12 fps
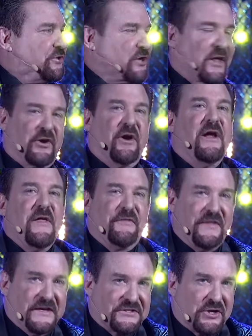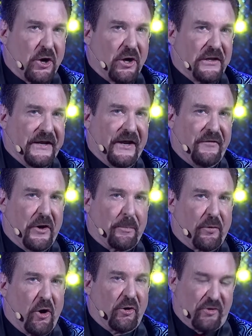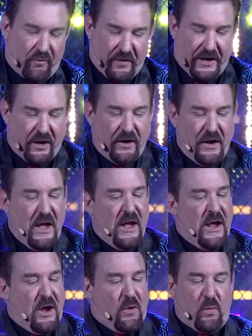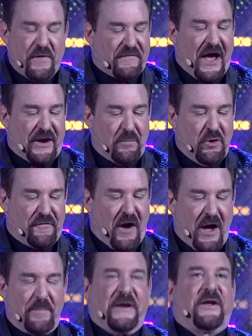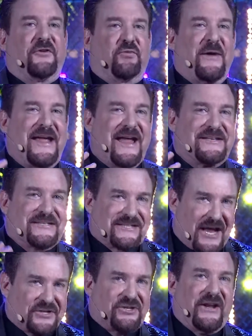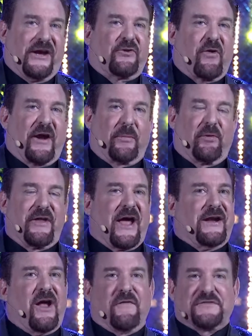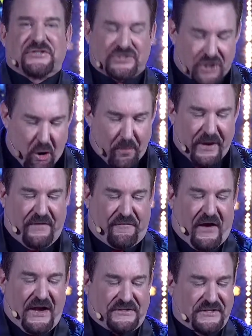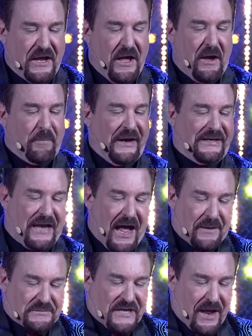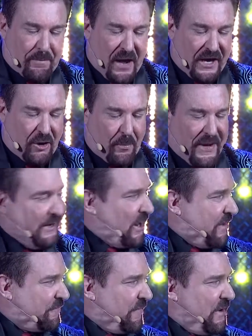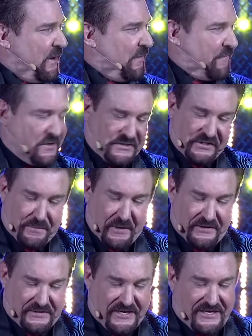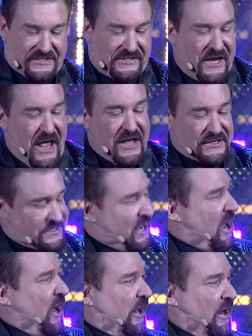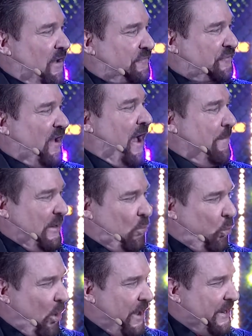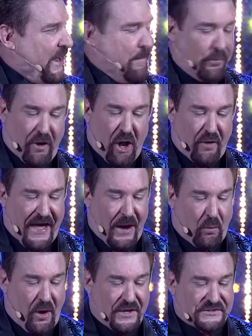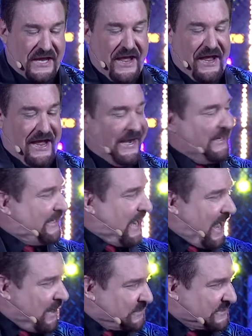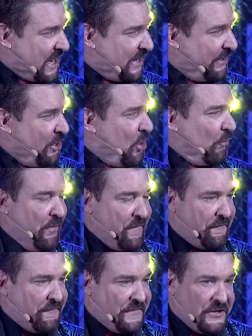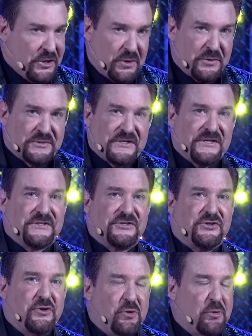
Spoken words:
other this early in their pro career. We've got to move on because we had such an incredible night of so many fights. But Ganza Magomed versus Matisse Zaharafs. I mean, what a brawl that was. And Ganza refuses to